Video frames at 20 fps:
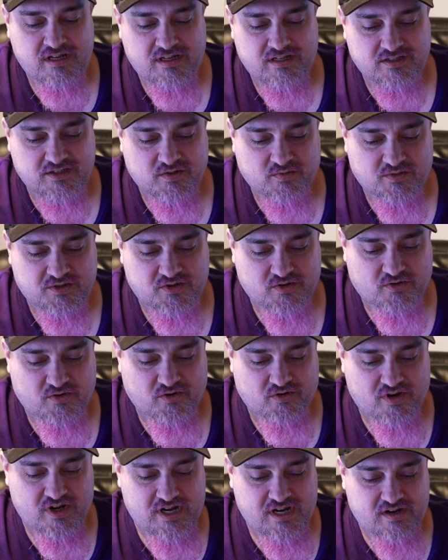So we'll scroll
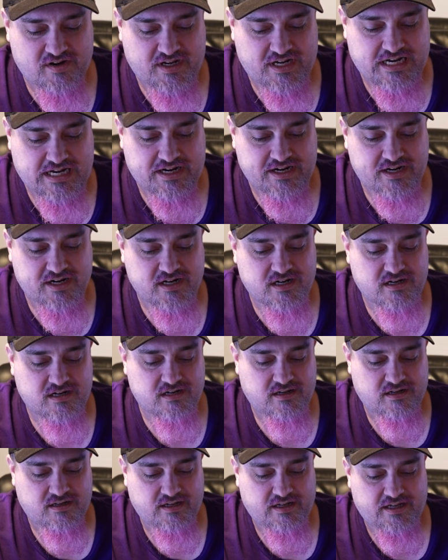down here